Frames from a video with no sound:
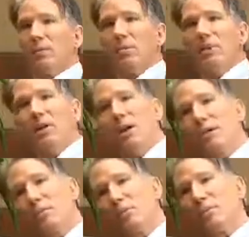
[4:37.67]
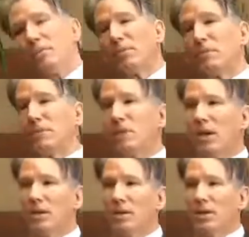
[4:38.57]
But
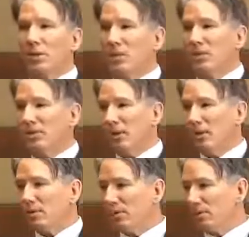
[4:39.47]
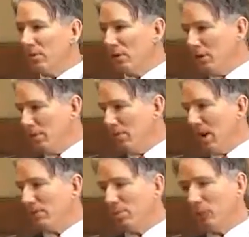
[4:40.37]
I think it was
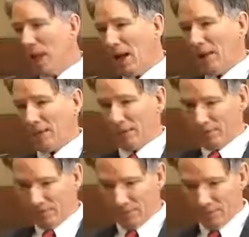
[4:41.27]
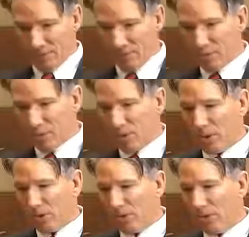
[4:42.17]
Max Planck, who
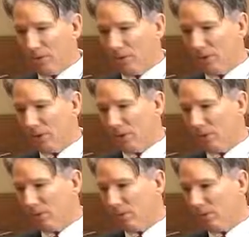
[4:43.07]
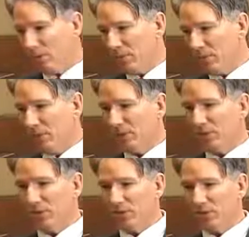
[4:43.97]
was a
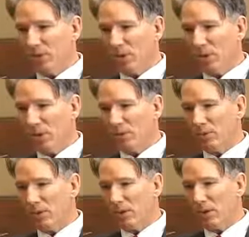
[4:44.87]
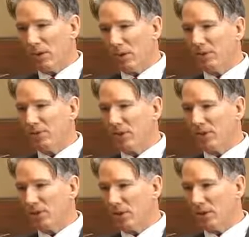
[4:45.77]
physicist, one of
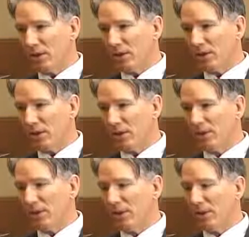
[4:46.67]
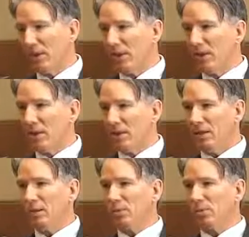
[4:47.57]
Einstein's colleagues, right? And
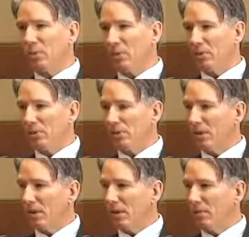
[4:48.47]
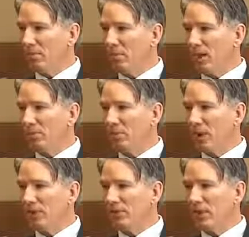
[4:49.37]
Niels Bohr. Max
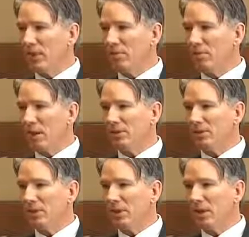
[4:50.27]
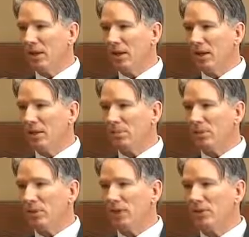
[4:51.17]
Planck said medicine
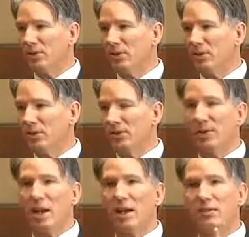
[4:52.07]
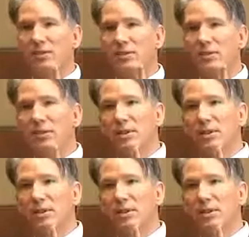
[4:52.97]
progresses, or science